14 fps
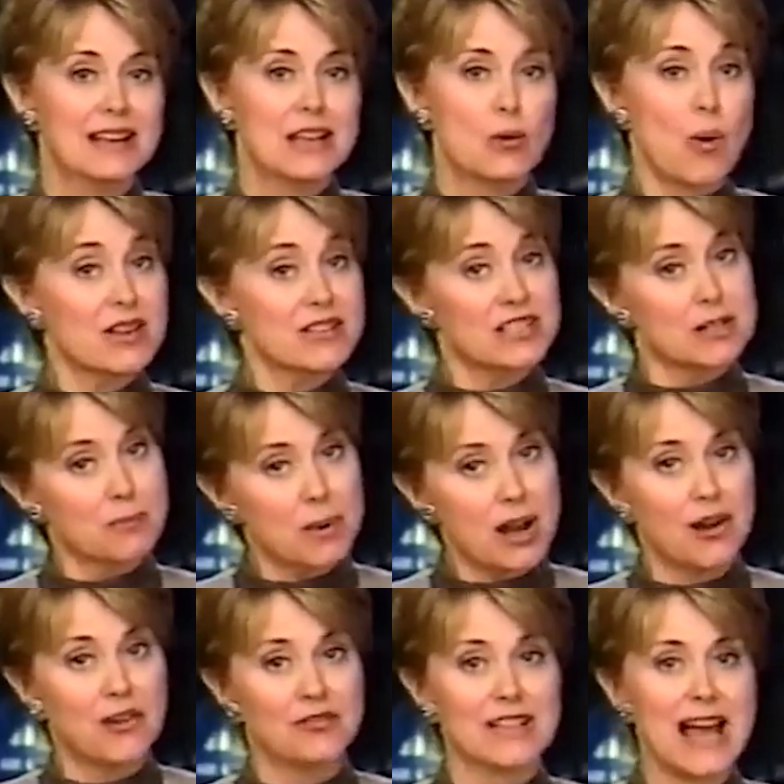he wasn't
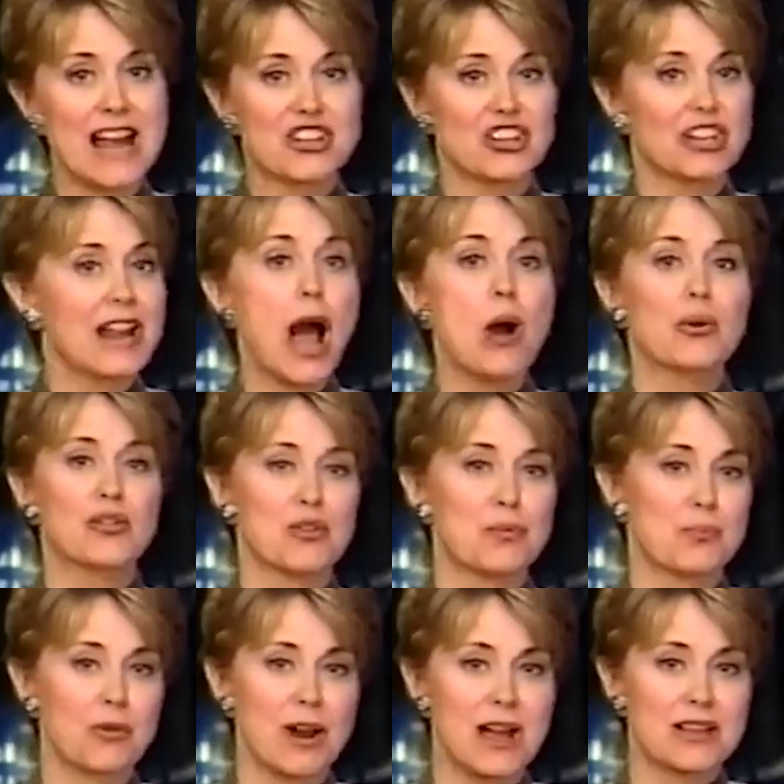above lashing out at the
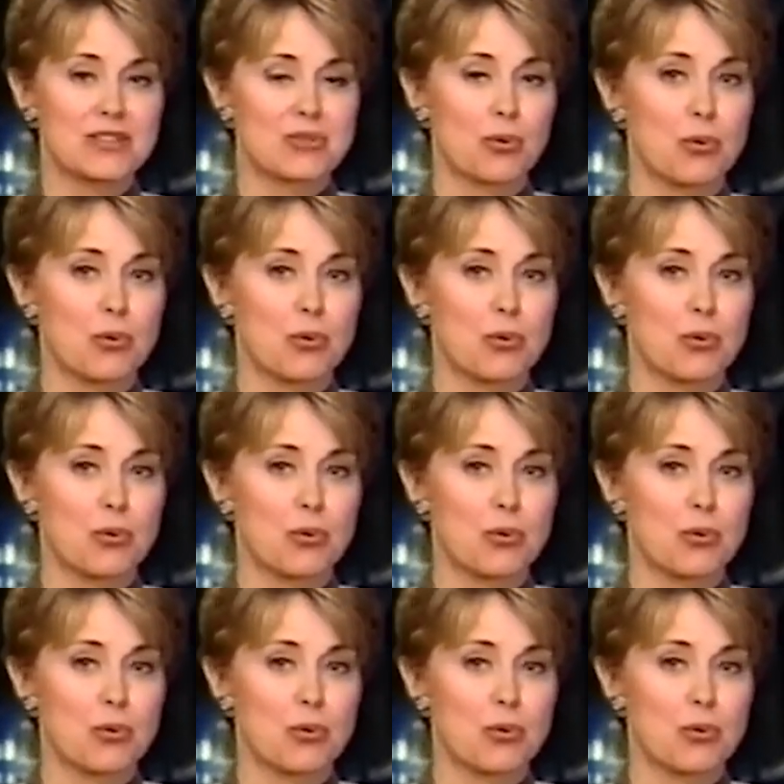press